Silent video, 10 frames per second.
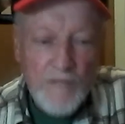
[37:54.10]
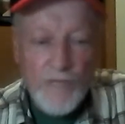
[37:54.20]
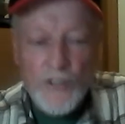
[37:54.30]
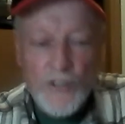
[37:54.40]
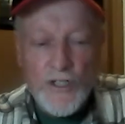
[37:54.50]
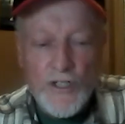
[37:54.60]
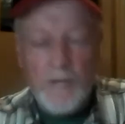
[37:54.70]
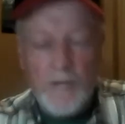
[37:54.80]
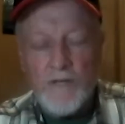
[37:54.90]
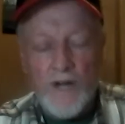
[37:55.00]
versus
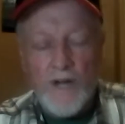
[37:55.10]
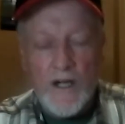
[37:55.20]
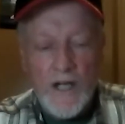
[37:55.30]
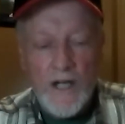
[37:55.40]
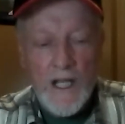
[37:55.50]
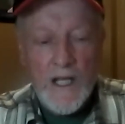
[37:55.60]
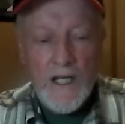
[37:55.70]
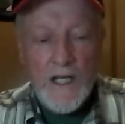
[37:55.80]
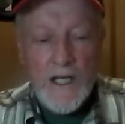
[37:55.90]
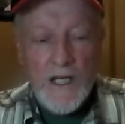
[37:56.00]
enemy fire.
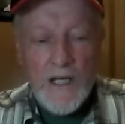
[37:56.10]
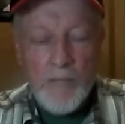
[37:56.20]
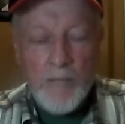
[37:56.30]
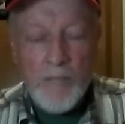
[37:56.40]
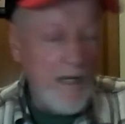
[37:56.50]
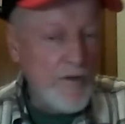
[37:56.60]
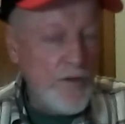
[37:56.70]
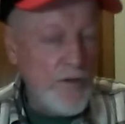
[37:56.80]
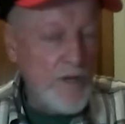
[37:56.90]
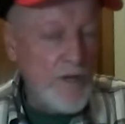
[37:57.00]
But I never
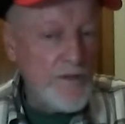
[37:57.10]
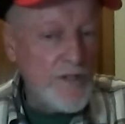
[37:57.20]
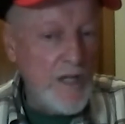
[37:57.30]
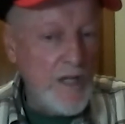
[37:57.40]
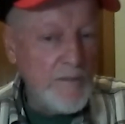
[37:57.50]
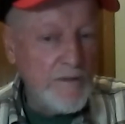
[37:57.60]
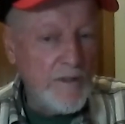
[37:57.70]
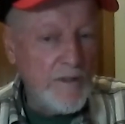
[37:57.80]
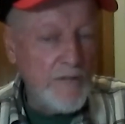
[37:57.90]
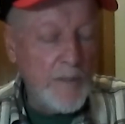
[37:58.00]
thought the same of,
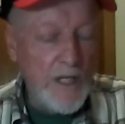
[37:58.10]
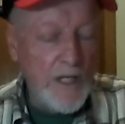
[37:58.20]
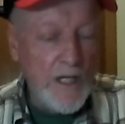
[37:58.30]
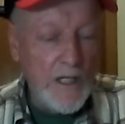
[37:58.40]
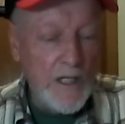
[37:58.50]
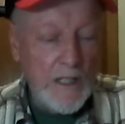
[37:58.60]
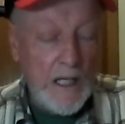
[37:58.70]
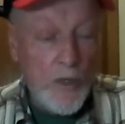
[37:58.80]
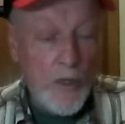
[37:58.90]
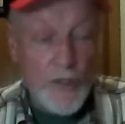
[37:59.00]
of, him again. And
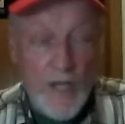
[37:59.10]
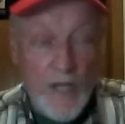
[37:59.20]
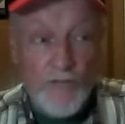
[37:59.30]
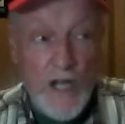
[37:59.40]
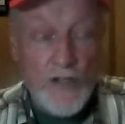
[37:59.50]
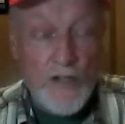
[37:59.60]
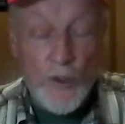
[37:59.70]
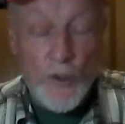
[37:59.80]
of course, they have changed those